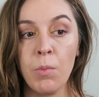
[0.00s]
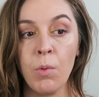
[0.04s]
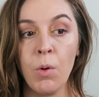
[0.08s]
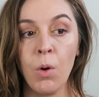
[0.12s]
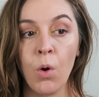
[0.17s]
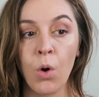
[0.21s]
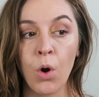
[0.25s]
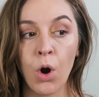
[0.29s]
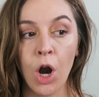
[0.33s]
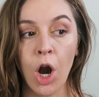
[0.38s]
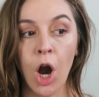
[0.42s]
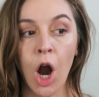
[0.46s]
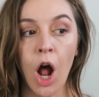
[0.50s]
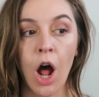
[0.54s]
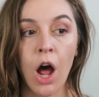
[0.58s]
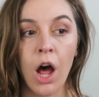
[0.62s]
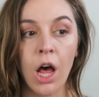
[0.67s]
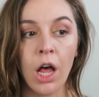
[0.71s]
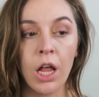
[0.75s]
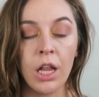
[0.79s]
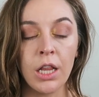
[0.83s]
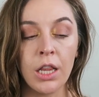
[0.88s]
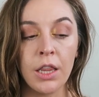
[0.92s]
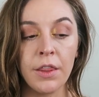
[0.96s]
more
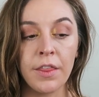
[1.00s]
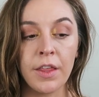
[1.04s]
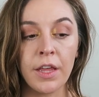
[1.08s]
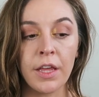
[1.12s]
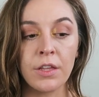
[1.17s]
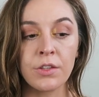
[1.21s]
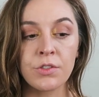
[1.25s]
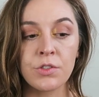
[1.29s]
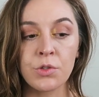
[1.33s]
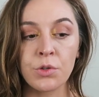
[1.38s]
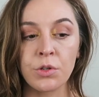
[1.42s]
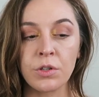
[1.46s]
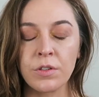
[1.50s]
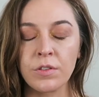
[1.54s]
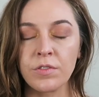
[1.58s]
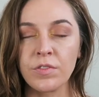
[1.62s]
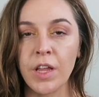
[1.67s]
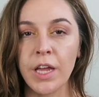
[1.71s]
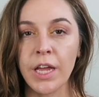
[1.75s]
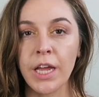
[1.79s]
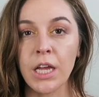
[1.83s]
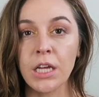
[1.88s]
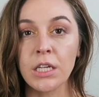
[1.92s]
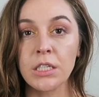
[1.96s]
on the sort of
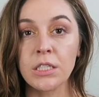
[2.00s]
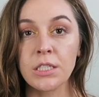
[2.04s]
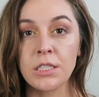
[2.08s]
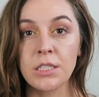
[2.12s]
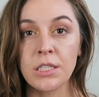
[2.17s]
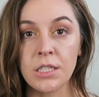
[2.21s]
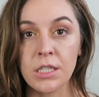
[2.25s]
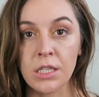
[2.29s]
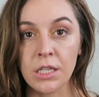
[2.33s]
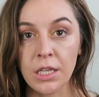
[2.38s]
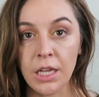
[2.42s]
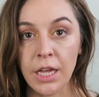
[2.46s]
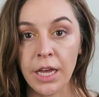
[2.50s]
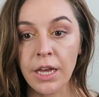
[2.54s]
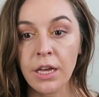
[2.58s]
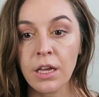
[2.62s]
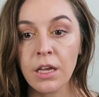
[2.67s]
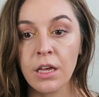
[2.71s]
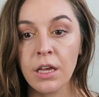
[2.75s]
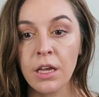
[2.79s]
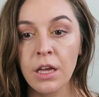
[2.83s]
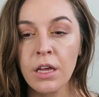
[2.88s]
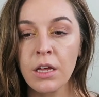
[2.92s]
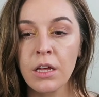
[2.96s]
like
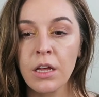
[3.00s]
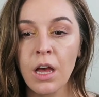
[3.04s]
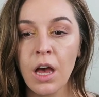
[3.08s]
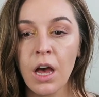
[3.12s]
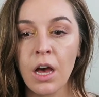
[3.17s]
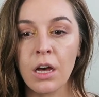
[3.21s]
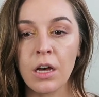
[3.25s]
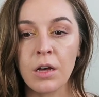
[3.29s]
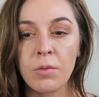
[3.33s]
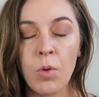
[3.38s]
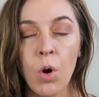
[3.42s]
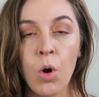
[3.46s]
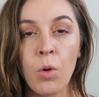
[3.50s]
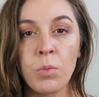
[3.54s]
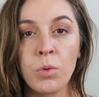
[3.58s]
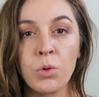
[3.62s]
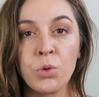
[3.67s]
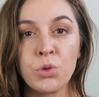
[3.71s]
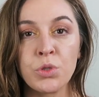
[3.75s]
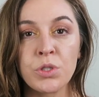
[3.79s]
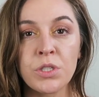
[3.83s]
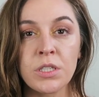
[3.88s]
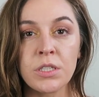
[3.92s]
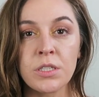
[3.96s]
slick, um,
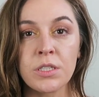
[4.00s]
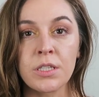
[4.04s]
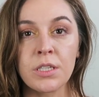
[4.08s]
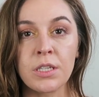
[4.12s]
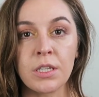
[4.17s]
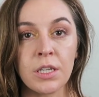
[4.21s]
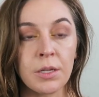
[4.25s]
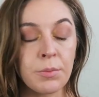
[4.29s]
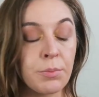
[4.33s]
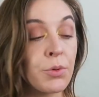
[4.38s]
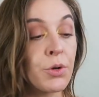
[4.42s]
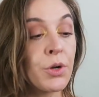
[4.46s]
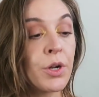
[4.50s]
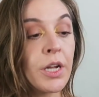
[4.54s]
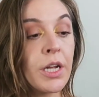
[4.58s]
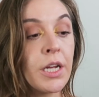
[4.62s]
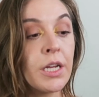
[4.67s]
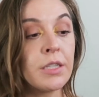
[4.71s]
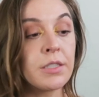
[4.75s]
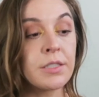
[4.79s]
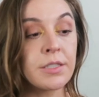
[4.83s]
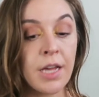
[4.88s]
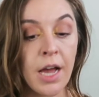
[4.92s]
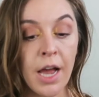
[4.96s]
almost
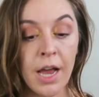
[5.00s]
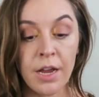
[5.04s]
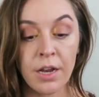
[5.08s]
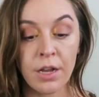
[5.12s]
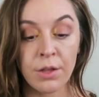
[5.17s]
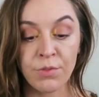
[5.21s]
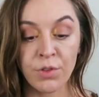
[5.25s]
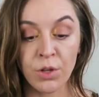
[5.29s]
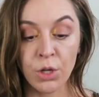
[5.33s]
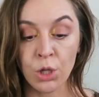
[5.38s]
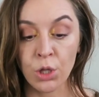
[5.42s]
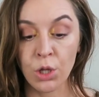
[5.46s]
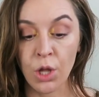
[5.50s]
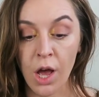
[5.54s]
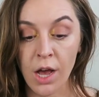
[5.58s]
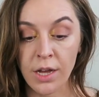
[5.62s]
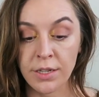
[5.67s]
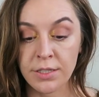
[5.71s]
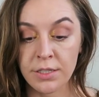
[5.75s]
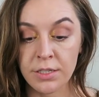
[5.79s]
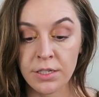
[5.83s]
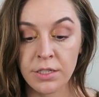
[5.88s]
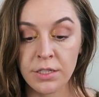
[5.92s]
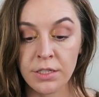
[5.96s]
slippery side of
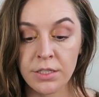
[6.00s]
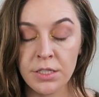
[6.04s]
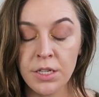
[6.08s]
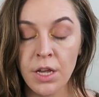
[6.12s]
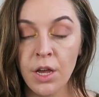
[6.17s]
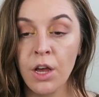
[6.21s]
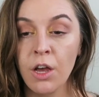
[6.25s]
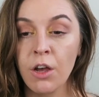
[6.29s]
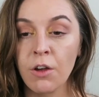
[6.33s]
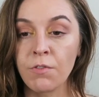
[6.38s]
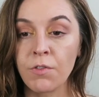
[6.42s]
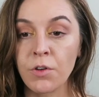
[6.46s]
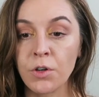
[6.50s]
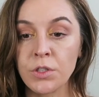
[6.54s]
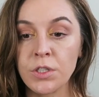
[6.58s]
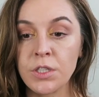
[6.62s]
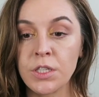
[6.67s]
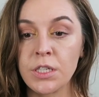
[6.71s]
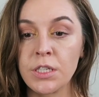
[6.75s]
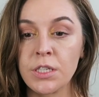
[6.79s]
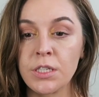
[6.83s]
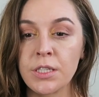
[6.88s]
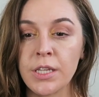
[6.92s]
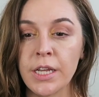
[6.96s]
glosses
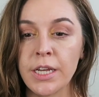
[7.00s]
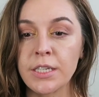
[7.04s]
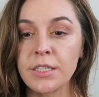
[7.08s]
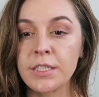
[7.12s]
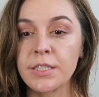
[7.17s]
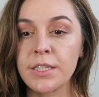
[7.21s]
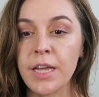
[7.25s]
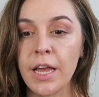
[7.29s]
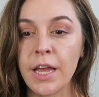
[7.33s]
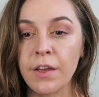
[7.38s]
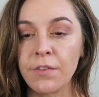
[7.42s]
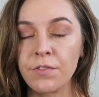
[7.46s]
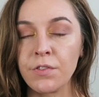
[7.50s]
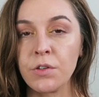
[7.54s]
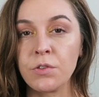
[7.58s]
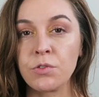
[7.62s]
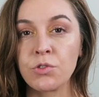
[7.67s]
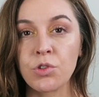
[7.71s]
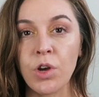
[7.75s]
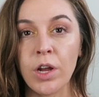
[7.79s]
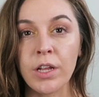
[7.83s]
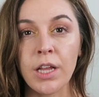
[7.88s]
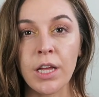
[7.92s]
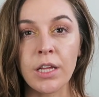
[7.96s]
versus like say if
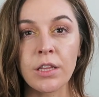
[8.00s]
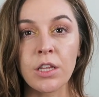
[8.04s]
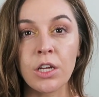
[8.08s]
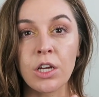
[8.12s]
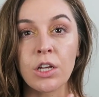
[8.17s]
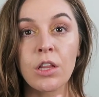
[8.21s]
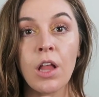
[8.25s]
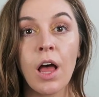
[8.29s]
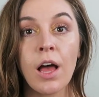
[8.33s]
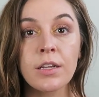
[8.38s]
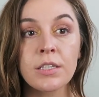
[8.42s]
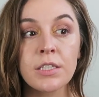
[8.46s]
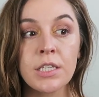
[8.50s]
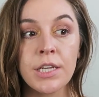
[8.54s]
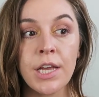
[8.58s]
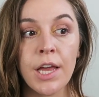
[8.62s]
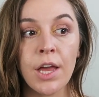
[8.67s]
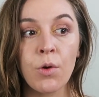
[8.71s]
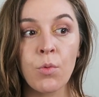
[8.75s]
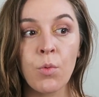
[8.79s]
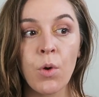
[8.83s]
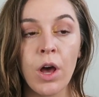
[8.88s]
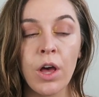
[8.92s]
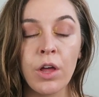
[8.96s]
you've tried like the
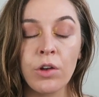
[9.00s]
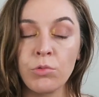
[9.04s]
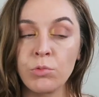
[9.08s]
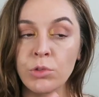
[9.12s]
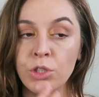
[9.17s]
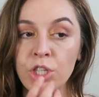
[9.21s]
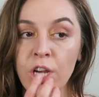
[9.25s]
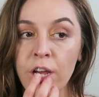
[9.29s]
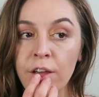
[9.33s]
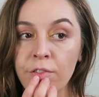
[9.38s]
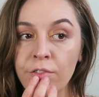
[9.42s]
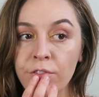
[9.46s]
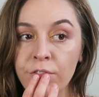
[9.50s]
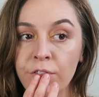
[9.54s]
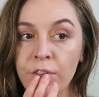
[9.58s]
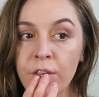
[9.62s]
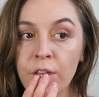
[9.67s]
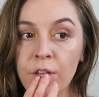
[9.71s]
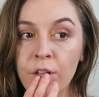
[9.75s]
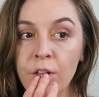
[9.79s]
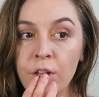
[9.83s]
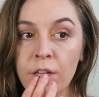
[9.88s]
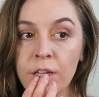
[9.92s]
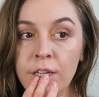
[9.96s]
Glossier one, which I
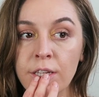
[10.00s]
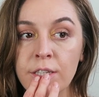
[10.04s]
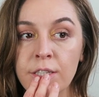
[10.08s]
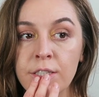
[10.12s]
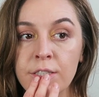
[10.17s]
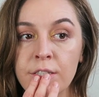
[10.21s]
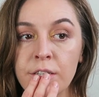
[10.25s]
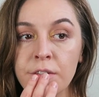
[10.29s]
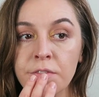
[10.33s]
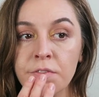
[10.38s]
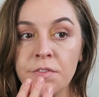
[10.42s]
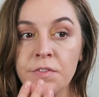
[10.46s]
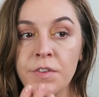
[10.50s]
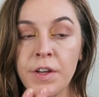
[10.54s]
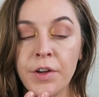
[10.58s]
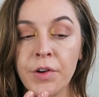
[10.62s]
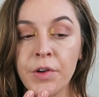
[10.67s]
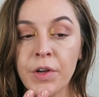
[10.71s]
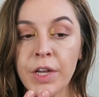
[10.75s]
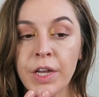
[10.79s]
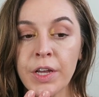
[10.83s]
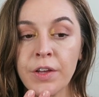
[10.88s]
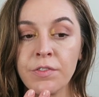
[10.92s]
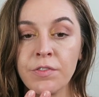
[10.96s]
feel is
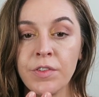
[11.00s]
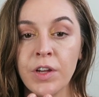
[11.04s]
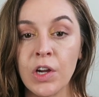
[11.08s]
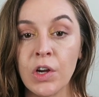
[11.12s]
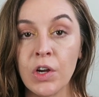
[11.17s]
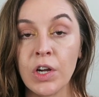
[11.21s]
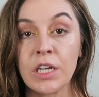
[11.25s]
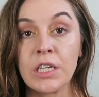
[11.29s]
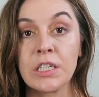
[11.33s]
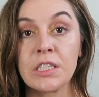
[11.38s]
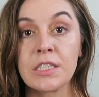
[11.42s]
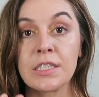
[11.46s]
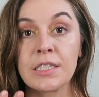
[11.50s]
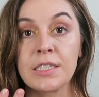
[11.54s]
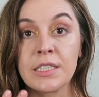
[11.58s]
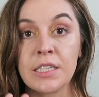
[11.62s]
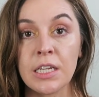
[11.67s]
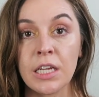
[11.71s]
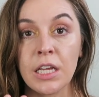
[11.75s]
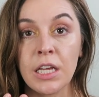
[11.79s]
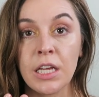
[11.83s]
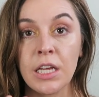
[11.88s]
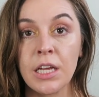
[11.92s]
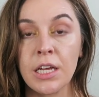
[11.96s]
very, very
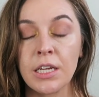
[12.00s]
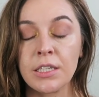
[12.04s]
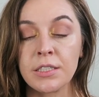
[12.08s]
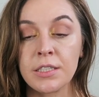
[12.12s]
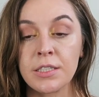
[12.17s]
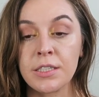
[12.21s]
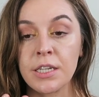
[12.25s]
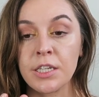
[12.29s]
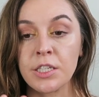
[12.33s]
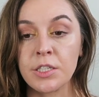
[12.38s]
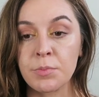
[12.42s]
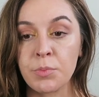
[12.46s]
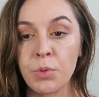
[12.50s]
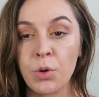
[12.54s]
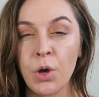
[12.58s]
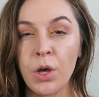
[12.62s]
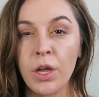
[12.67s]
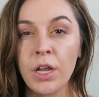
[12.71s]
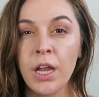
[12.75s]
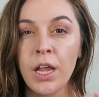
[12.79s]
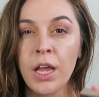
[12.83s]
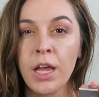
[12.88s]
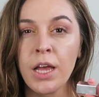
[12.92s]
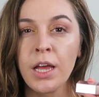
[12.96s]
sticky and stays
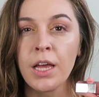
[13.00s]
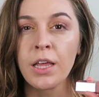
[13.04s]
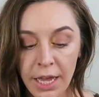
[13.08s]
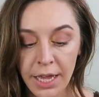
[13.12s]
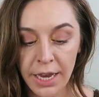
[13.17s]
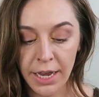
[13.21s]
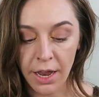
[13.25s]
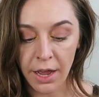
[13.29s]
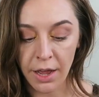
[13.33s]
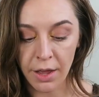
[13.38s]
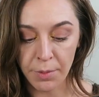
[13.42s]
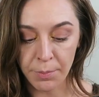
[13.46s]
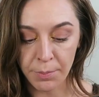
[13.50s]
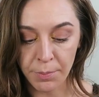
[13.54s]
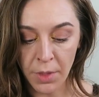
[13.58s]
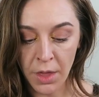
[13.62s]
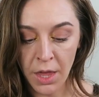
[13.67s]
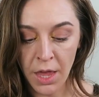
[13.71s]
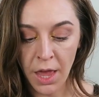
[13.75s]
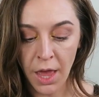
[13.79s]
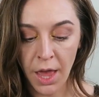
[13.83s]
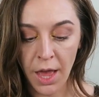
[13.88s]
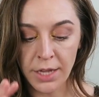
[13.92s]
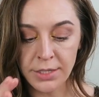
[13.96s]
put. It um,
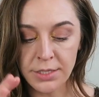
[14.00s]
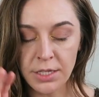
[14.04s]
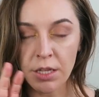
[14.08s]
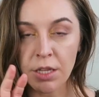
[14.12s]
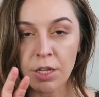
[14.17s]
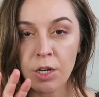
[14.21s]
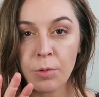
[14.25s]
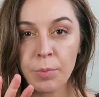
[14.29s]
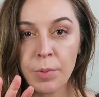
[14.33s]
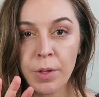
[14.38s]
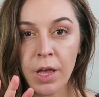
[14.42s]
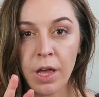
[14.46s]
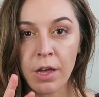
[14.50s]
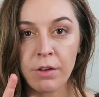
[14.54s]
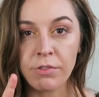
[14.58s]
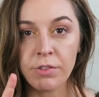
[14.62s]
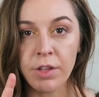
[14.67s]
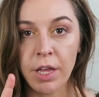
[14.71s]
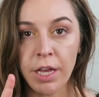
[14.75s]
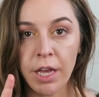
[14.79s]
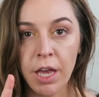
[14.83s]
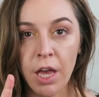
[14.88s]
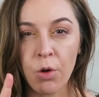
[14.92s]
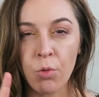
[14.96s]
has a little bit of
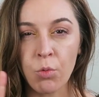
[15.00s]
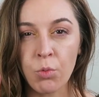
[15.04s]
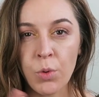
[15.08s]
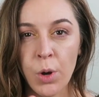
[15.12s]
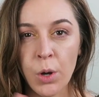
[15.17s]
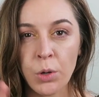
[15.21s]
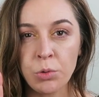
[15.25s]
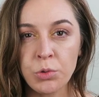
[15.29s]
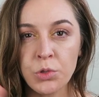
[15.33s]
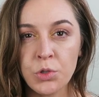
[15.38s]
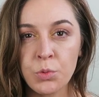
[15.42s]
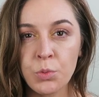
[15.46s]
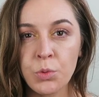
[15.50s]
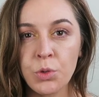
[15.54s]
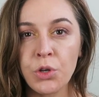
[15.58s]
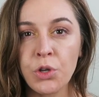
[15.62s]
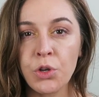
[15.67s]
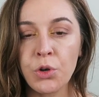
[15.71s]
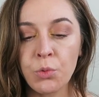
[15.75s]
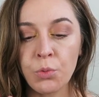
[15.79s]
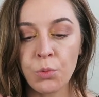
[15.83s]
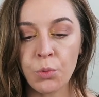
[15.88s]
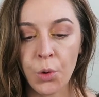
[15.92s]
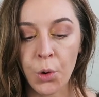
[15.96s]
like a
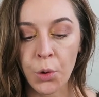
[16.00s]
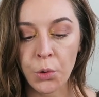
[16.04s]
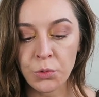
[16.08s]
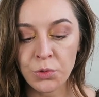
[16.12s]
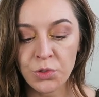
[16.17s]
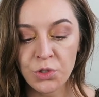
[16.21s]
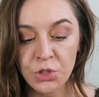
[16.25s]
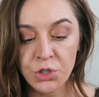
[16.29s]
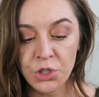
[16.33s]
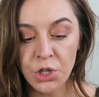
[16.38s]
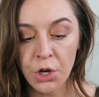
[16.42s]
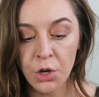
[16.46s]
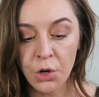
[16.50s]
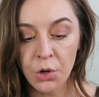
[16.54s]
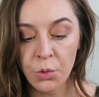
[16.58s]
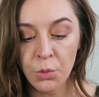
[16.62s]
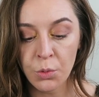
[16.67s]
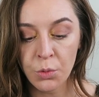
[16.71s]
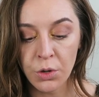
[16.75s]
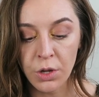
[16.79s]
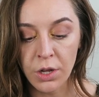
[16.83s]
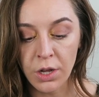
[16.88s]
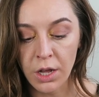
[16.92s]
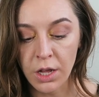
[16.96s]
rosewood rose
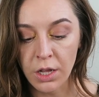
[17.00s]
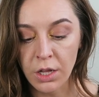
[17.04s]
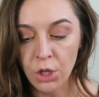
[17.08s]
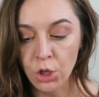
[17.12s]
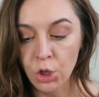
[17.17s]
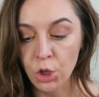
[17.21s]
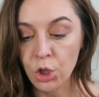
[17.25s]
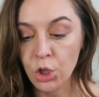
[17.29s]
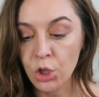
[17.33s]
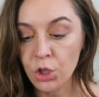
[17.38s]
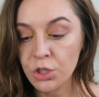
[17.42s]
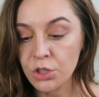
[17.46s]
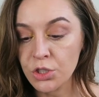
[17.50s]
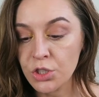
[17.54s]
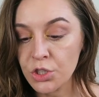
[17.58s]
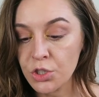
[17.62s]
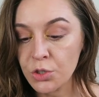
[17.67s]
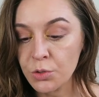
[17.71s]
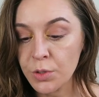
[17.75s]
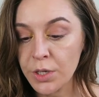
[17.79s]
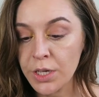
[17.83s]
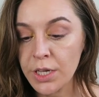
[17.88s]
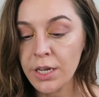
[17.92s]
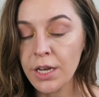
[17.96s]
tone look
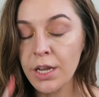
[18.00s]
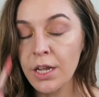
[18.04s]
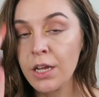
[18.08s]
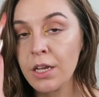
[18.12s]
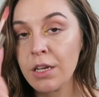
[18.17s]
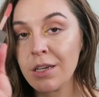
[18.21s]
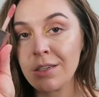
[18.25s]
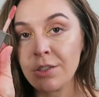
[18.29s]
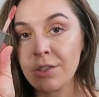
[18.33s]
to it.